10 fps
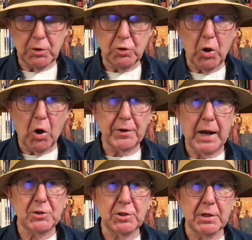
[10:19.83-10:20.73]
God
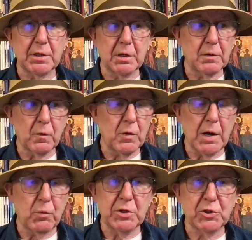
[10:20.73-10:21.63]
actually
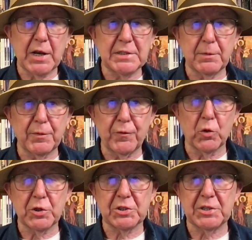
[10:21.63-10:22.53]
originated
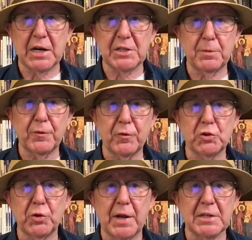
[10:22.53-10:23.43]
before Christianity, before
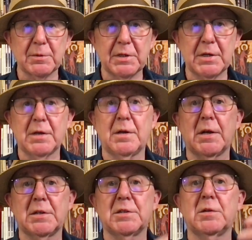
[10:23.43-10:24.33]
Judaism.
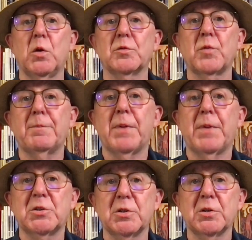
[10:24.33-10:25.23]
It goes right
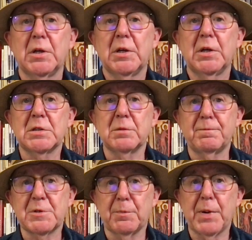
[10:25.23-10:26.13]
back to
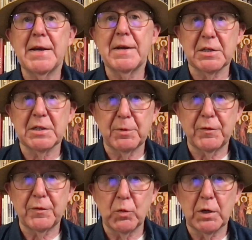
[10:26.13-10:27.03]
paganism,
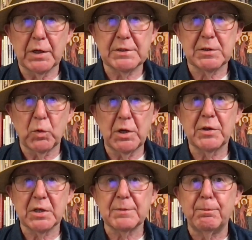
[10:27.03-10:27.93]
if you will. It's a
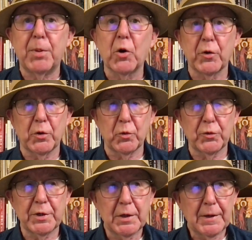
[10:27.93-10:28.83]
word that's
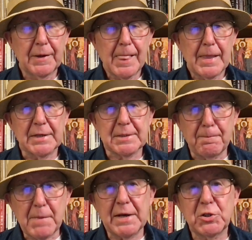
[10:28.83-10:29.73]
borrowed. It's a
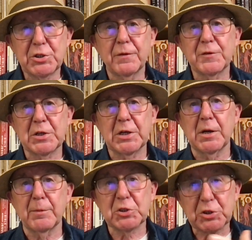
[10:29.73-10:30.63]
makeshift
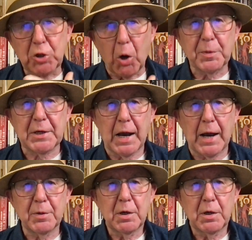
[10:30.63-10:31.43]
term, a stopgap,